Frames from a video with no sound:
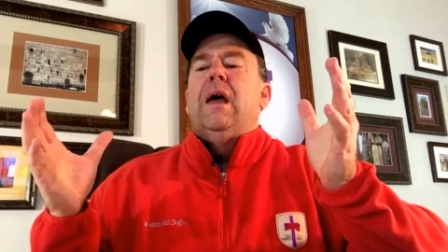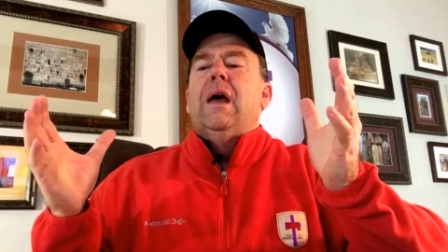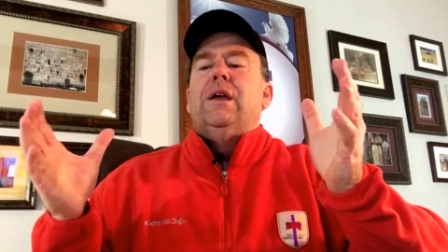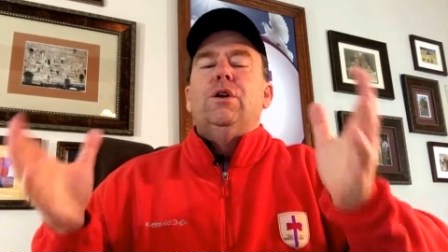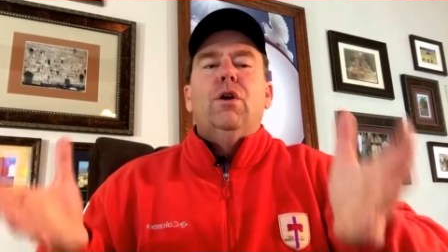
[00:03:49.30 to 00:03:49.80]

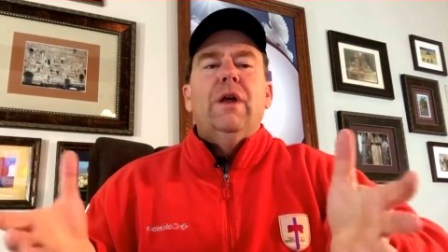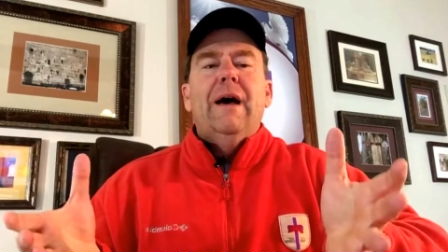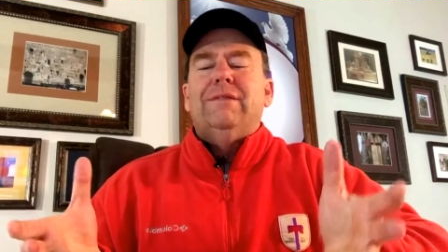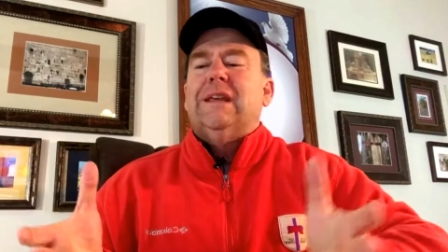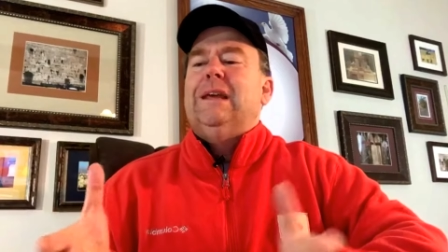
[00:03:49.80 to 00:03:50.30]
you don't
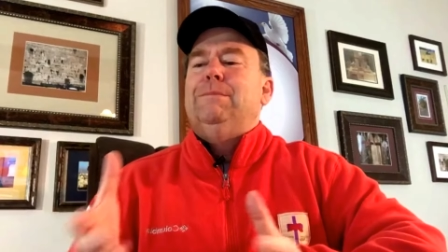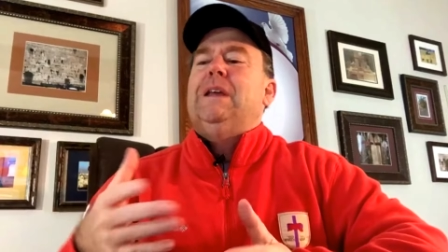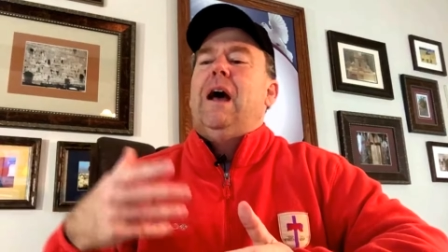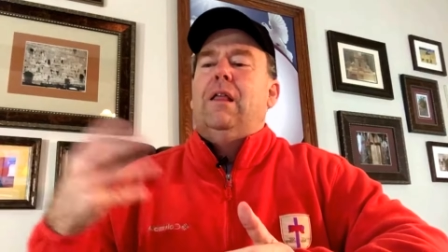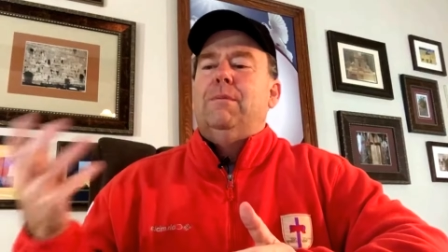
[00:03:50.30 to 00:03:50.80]
have to keep
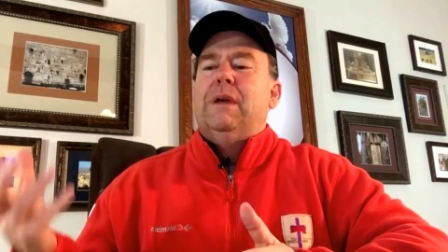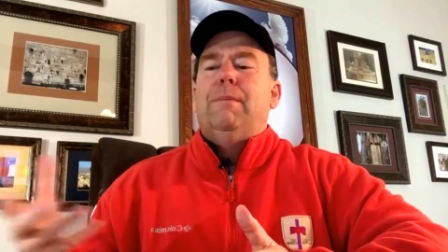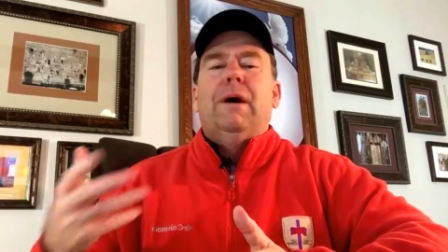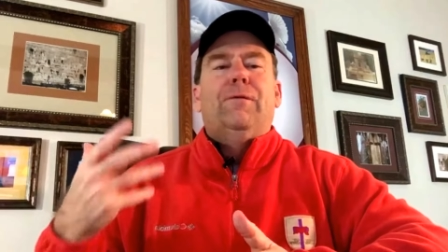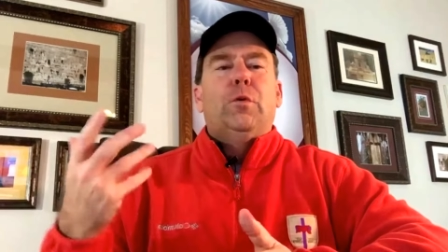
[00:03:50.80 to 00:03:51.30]
telling me
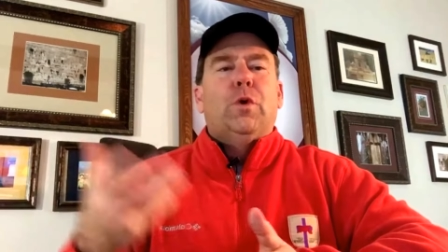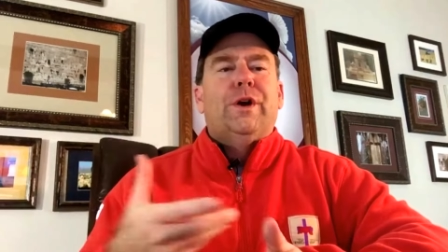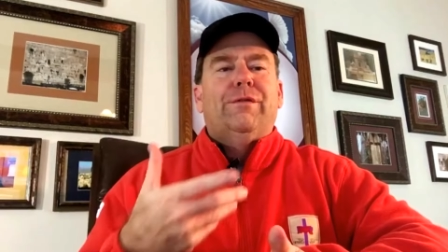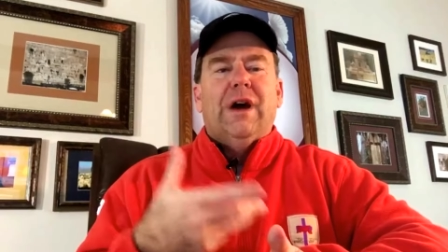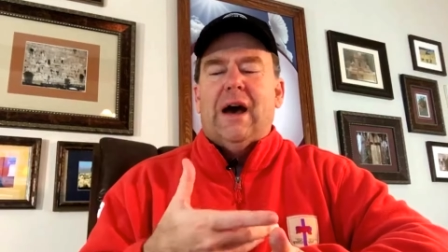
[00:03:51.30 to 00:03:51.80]
about the
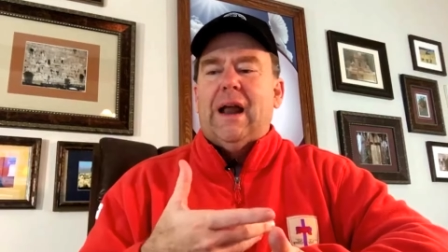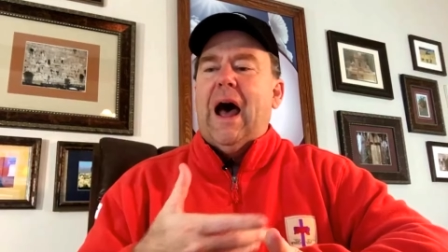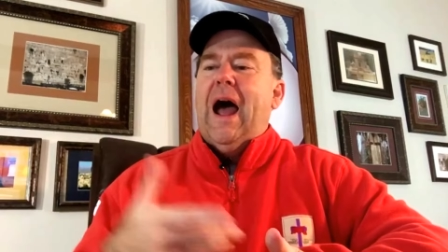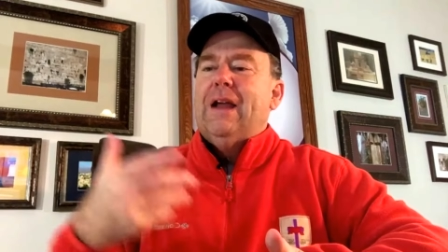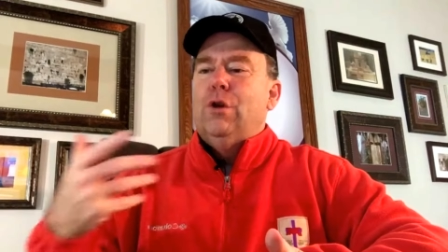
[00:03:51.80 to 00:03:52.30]
Word of God.
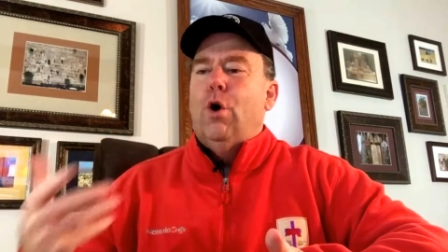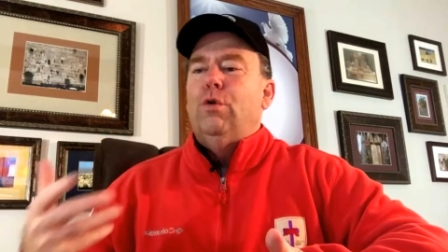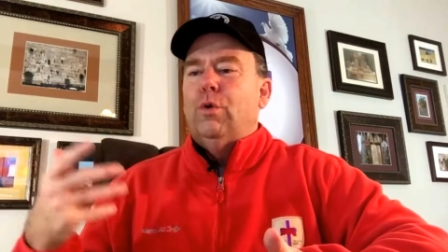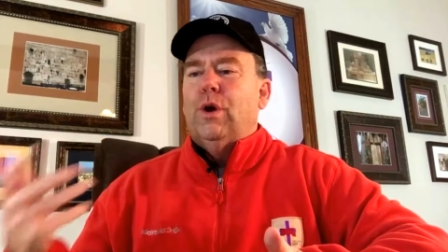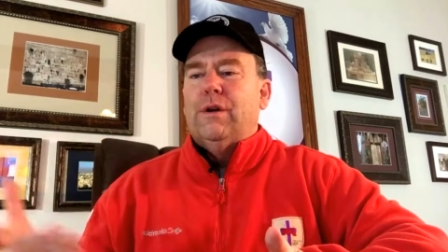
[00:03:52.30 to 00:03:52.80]
I know
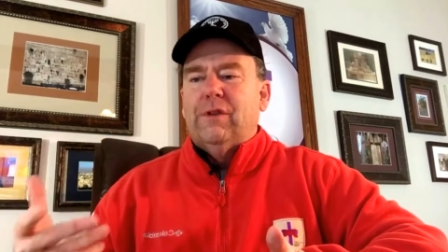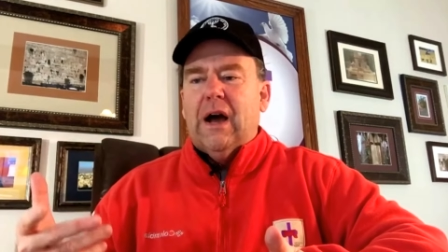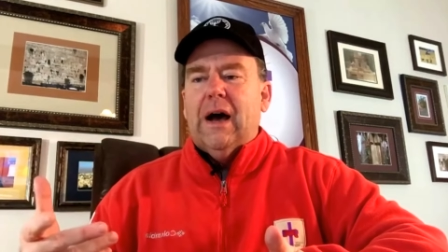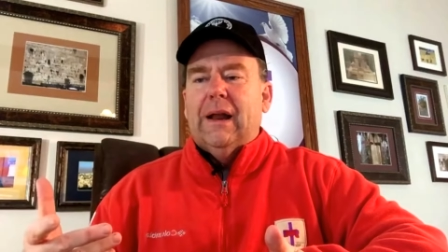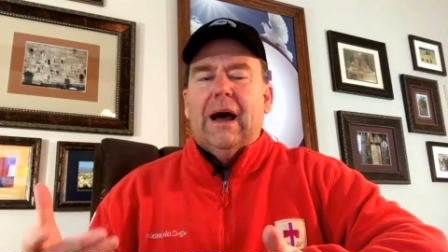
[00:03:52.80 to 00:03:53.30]
the Word of
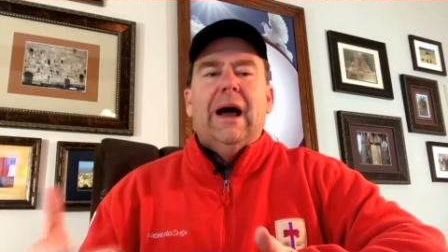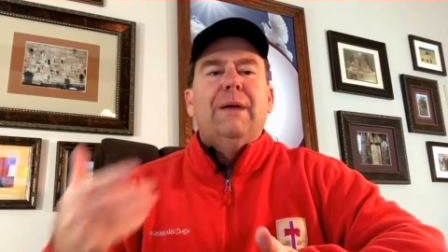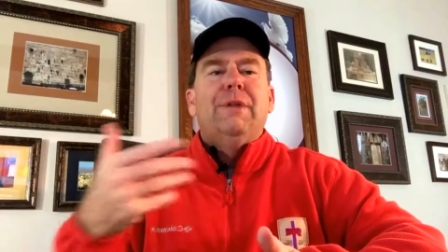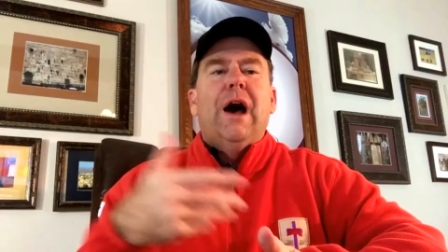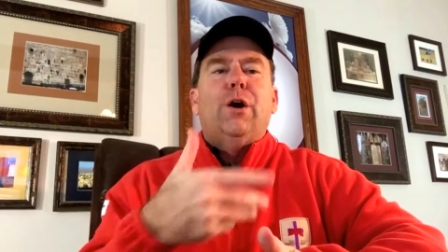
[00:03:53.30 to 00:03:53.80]
God. I
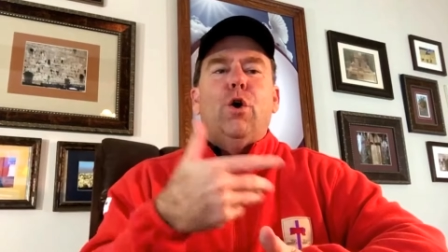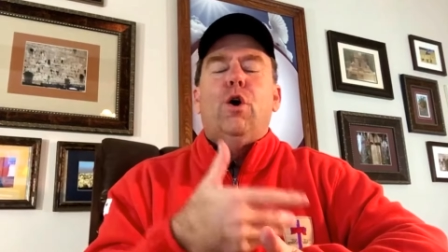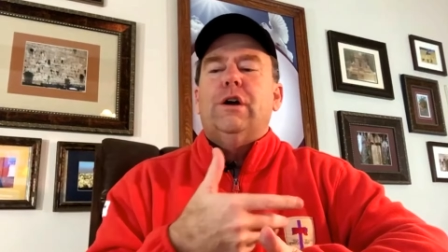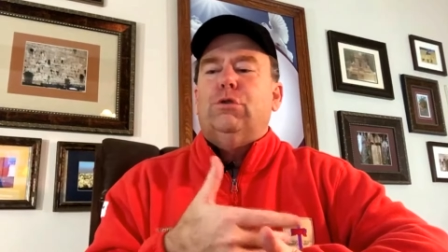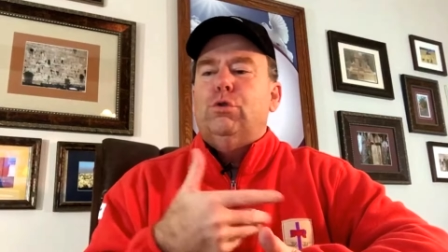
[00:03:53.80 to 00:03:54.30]
am not
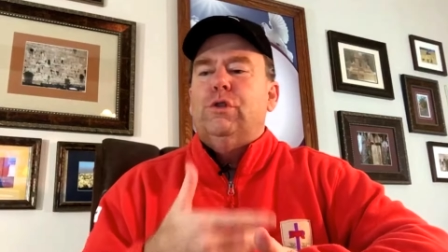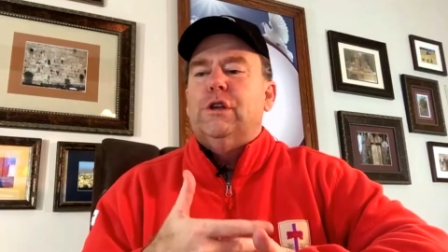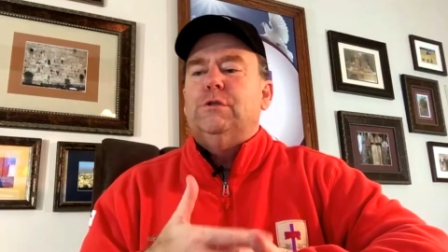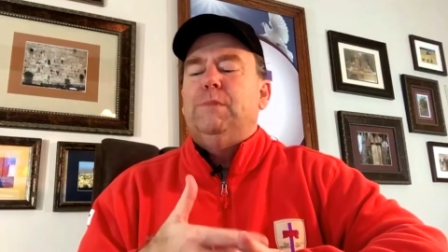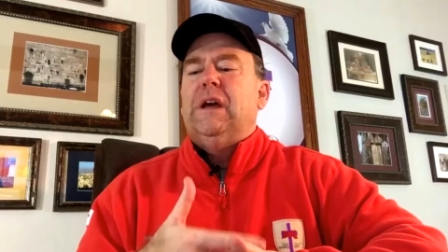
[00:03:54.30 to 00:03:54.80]
going through
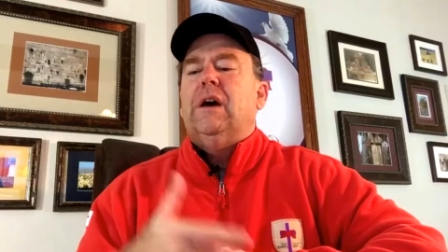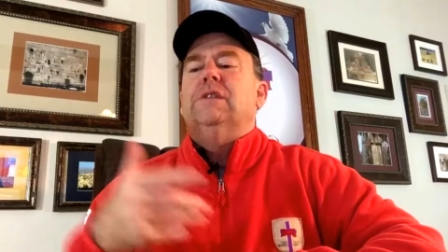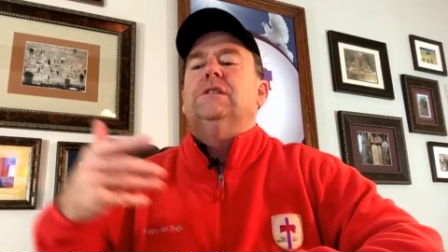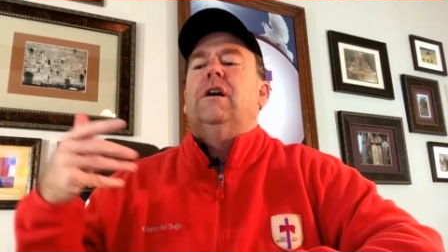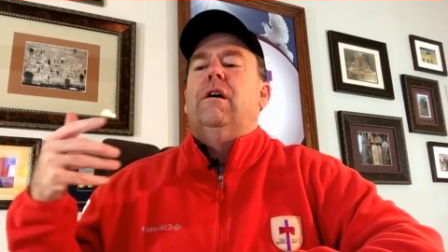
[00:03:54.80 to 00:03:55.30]
this
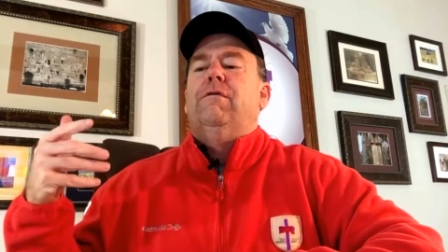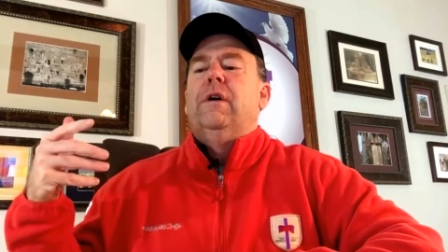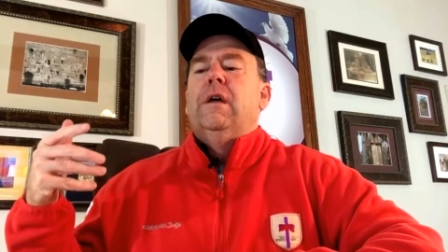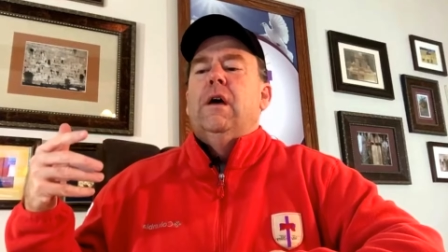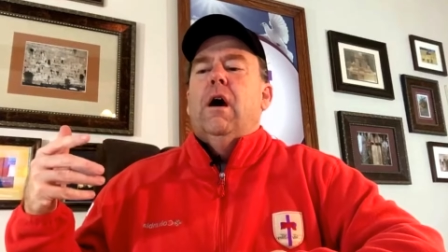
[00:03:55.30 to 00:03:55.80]
because of,
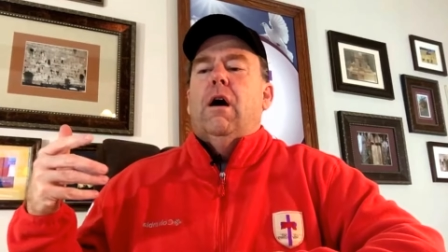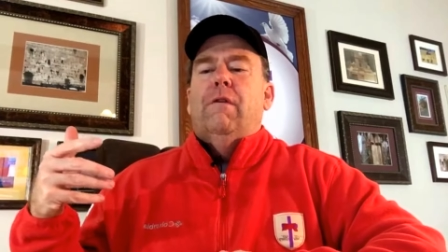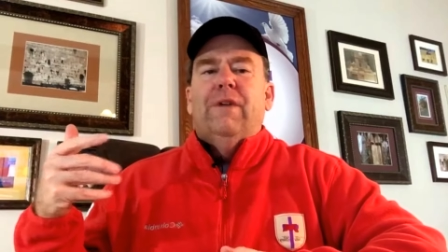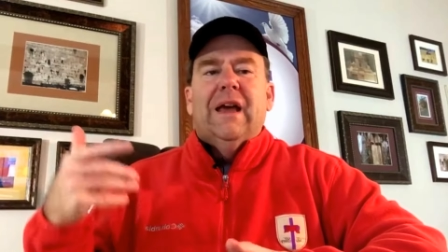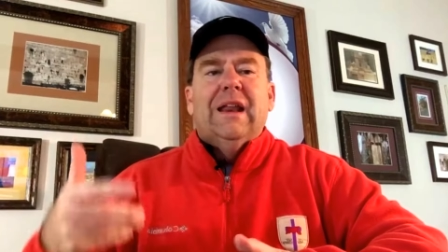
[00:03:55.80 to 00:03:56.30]

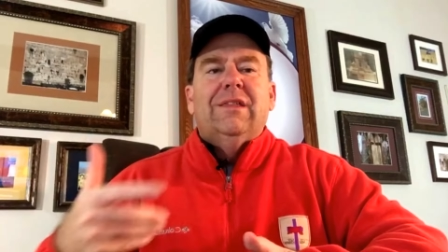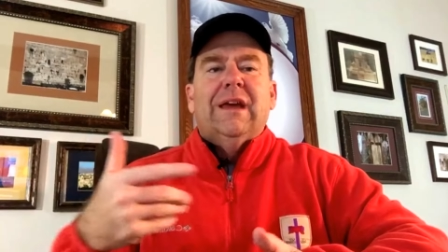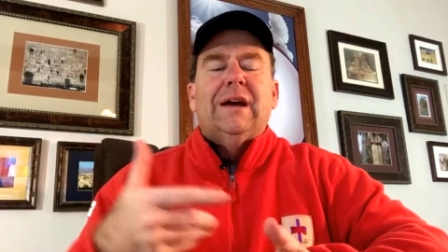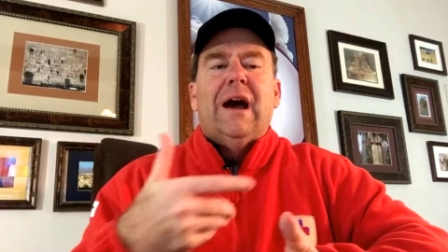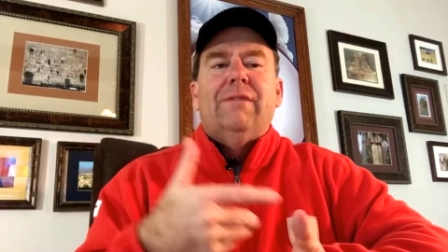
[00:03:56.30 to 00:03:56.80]
of
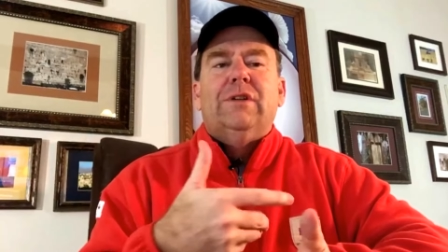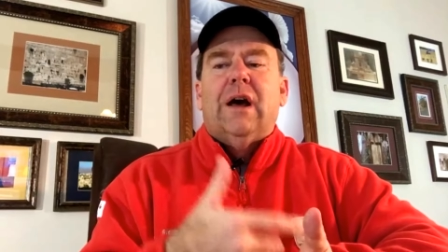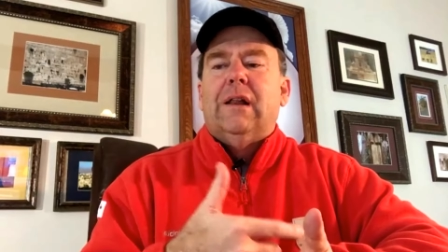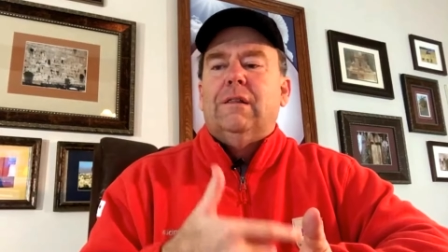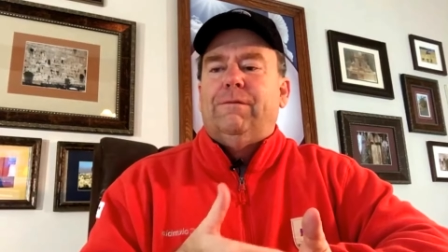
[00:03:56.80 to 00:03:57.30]
anything I've
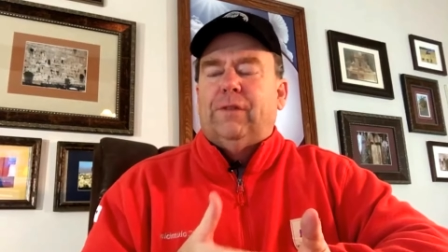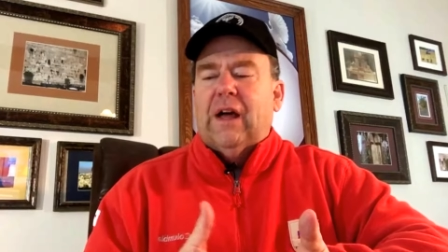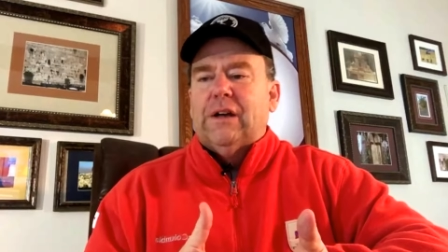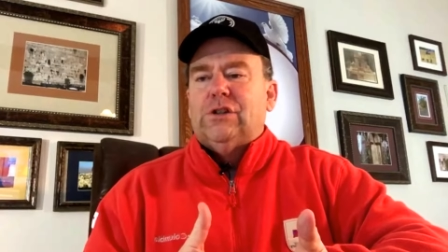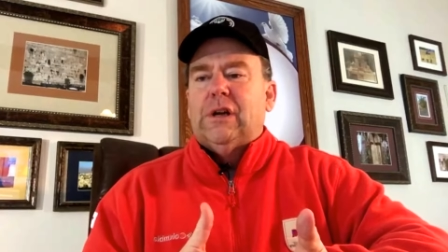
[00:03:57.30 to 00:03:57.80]
done in the
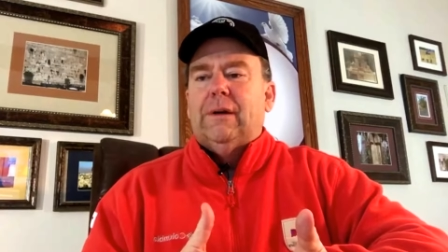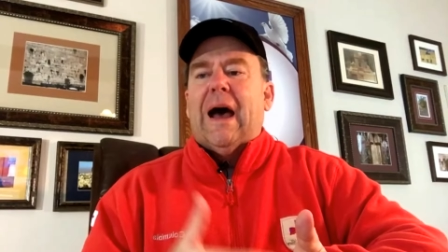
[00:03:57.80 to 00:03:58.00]
flesh.